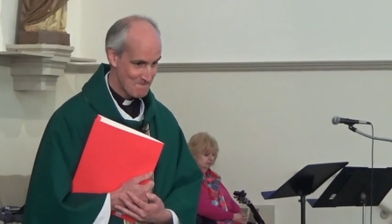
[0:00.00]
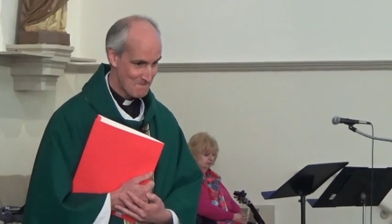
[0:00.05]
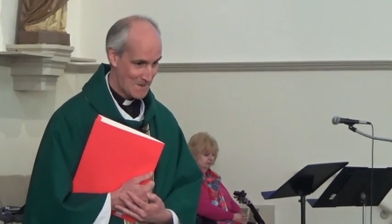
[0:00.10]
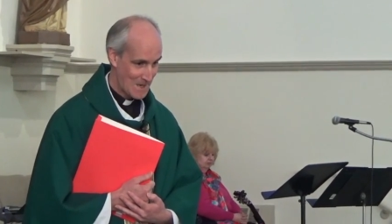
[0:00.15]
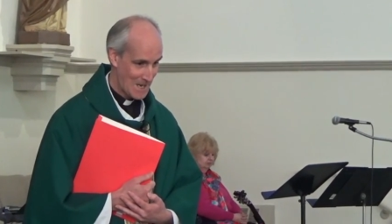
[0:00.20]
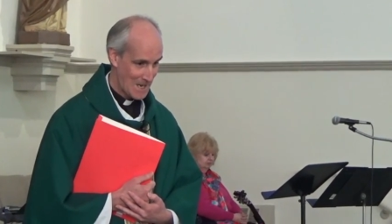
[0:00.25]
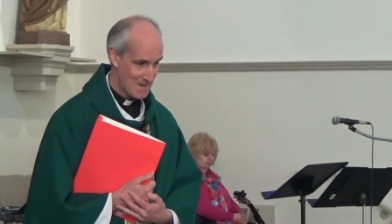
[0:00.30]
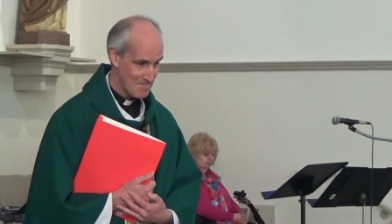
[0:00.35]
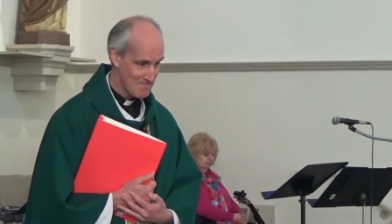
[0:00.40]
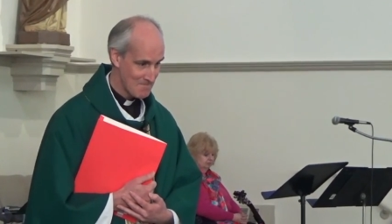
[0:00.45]

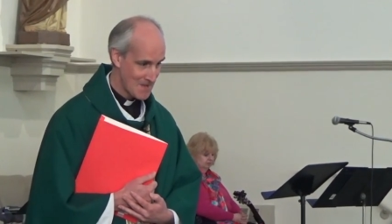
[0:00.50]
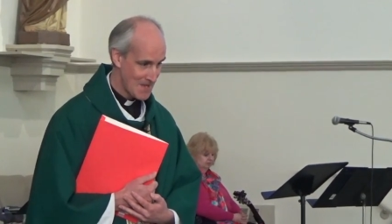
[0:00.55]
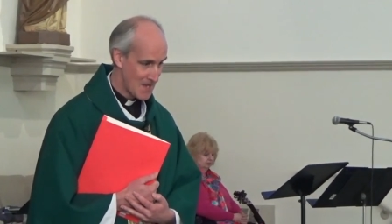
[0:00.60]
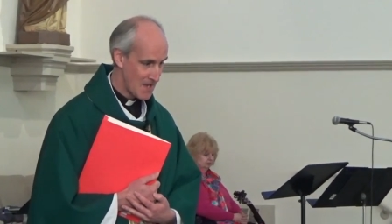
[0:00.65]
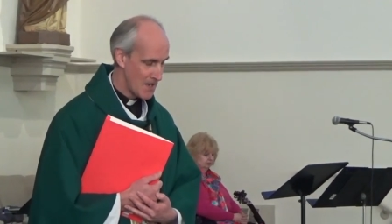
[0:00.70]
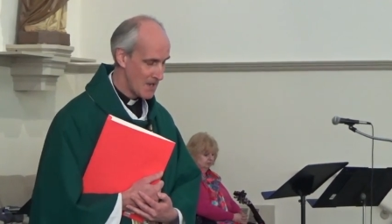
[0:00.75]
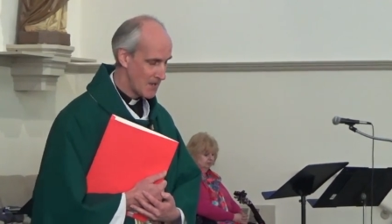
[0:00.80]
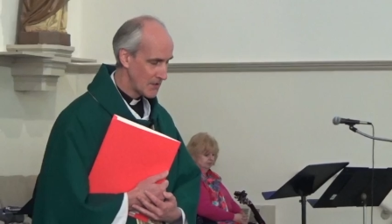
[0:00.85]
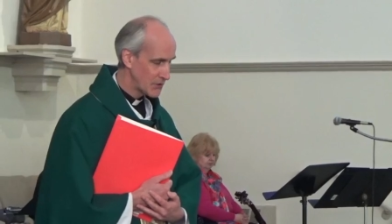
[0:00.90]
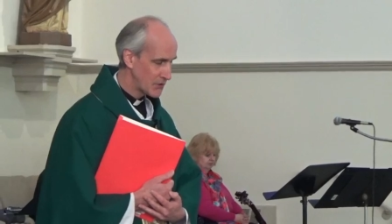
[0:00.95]
Okay?
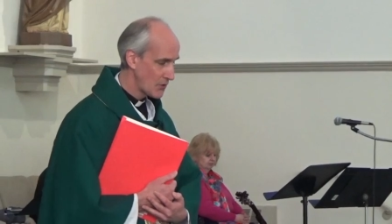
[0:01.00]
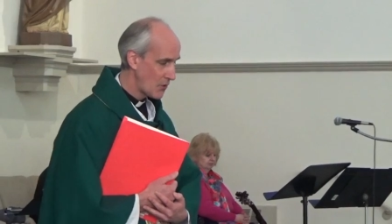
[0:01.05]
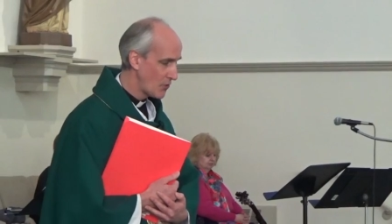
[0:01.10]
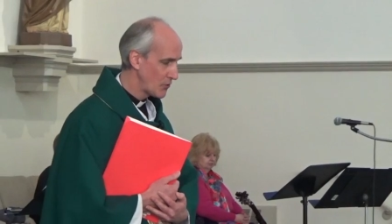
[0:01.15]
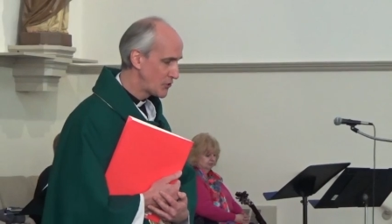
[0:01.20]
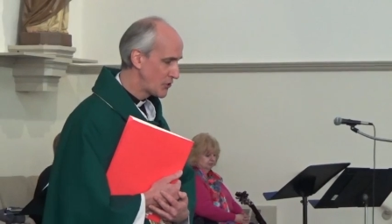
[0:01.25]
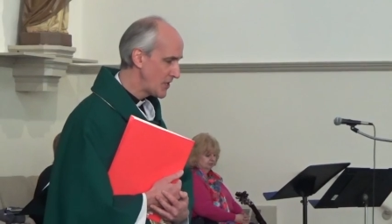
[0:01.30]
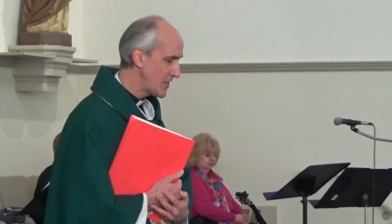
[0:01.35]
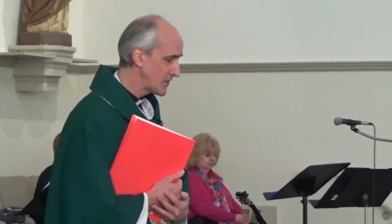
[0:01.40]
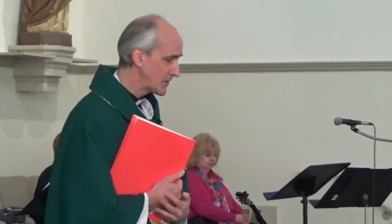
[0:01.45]

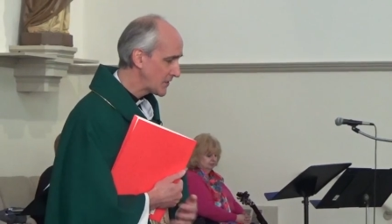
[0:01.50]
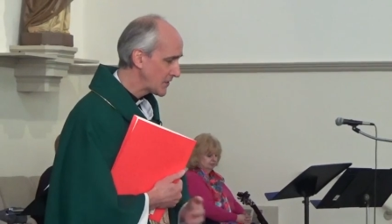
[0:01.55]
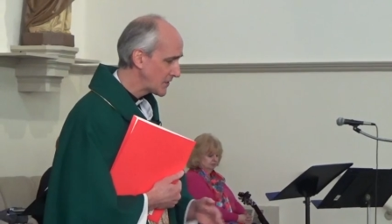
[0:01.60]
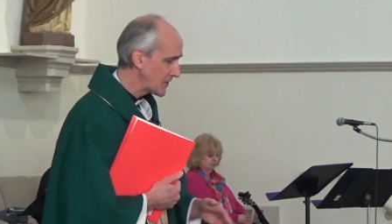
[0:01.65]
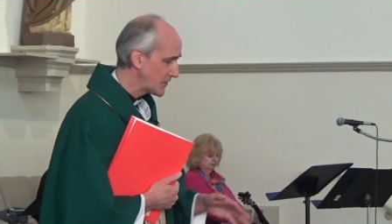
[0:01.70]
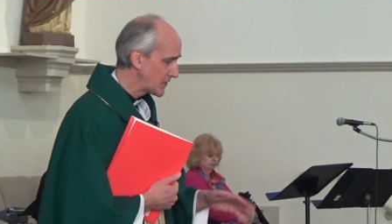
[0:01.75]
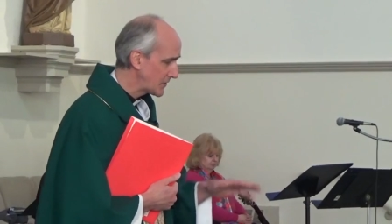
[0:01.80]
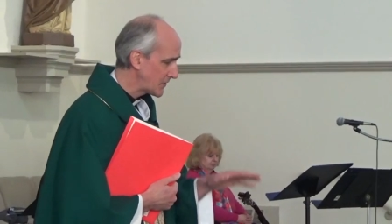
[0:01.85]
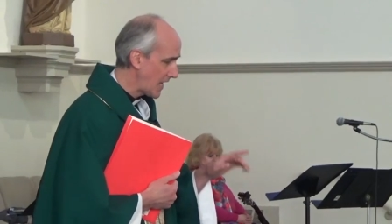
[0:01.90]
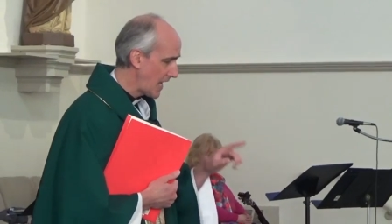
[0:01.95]
So
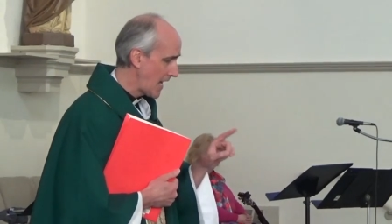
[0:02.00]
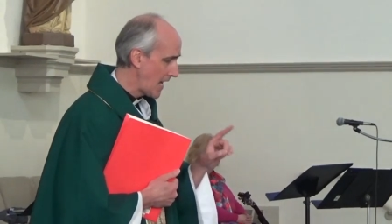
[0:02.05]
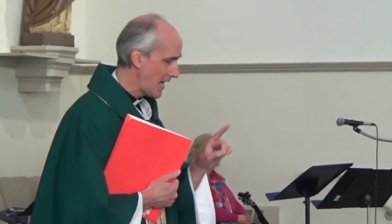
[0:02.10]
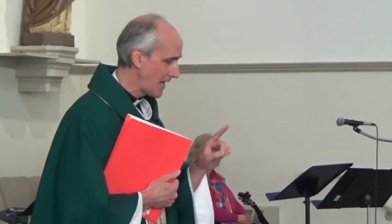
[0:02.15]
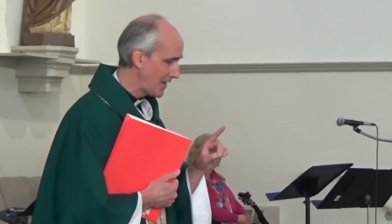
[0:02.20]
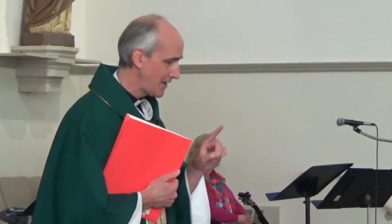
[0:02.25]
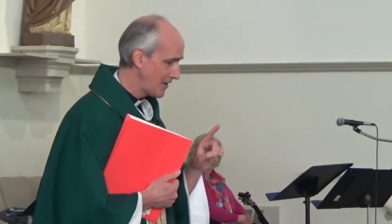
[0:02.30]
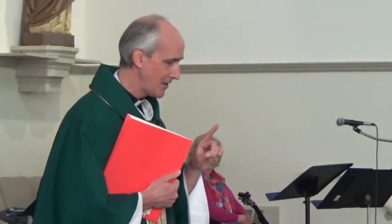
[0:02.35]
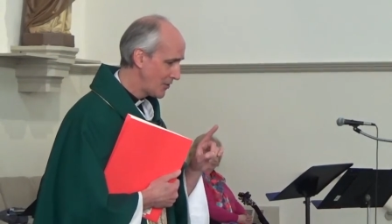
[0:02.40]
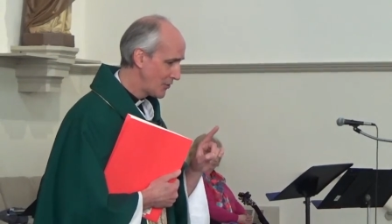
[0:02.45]
Jesus is
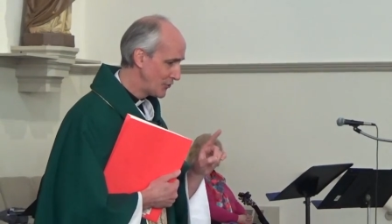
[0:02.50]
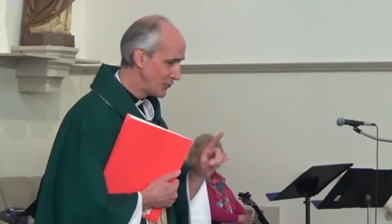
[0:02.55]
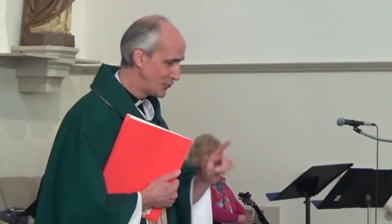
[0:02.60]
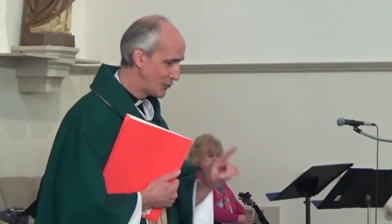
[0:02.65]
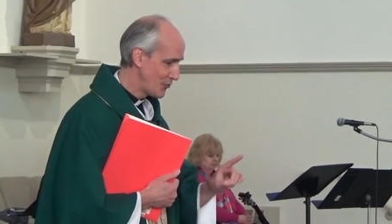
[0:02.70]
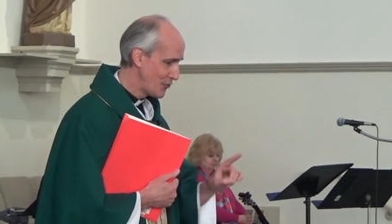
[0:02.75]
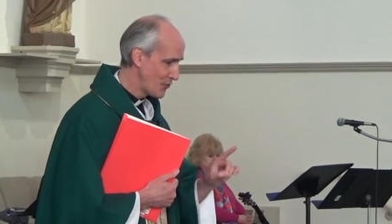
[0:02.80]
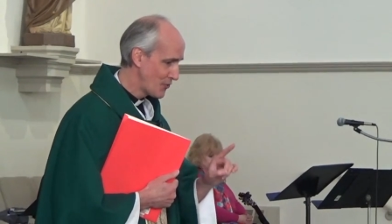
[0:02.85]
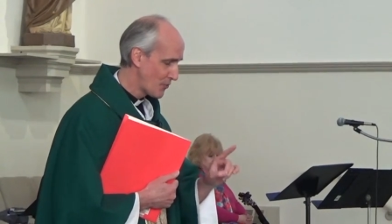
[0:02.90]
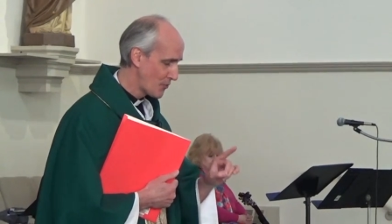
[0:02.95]
saying,
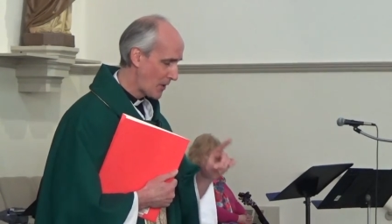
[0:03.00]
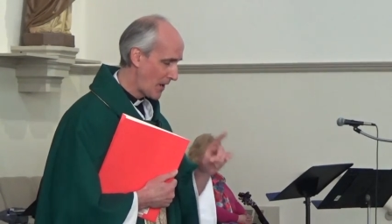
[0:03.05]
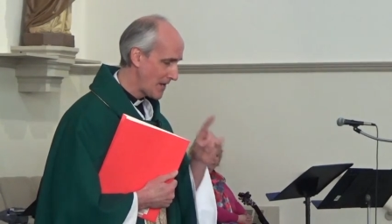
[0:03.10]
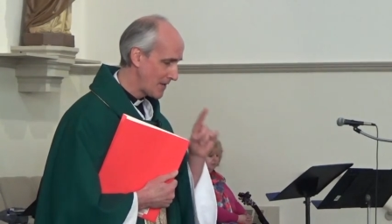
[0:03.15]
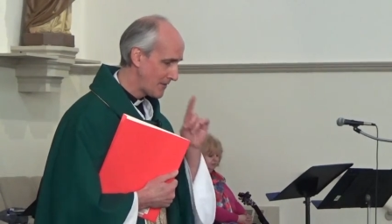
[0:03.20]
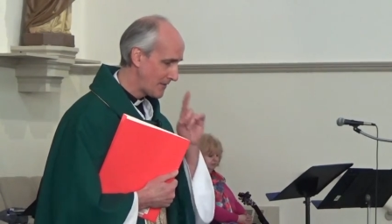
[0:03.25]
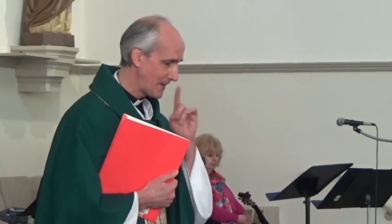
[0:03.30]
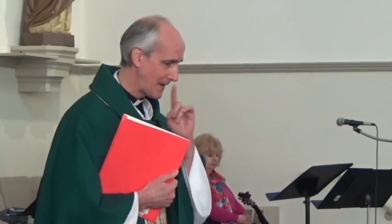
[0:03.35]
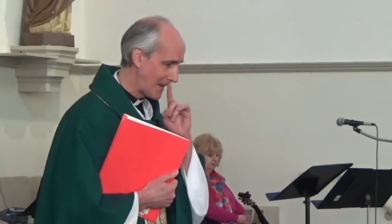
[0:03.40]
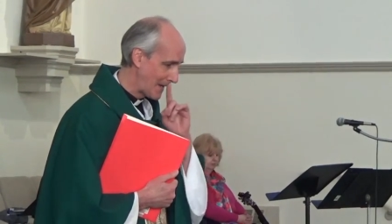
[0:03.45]
do the
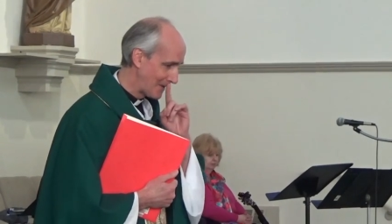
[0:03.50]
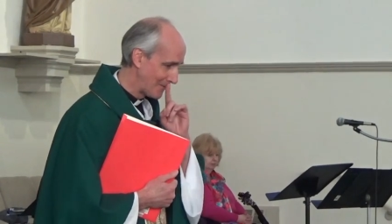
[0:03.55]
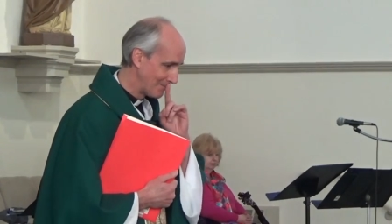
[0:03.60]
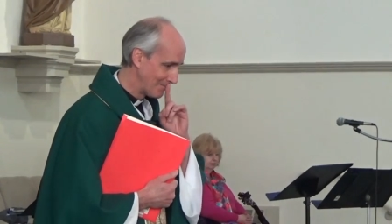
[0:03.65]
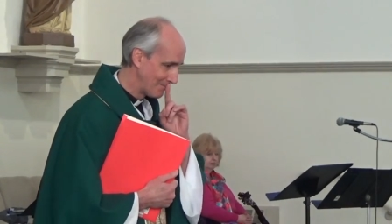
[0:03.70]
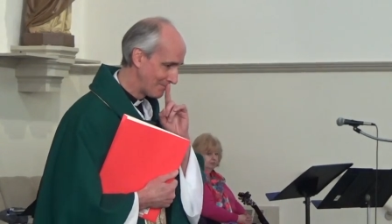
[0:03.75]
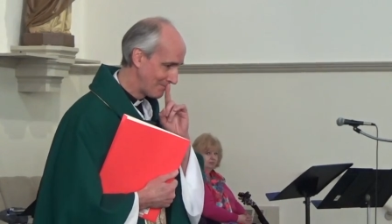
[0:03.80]
right thing.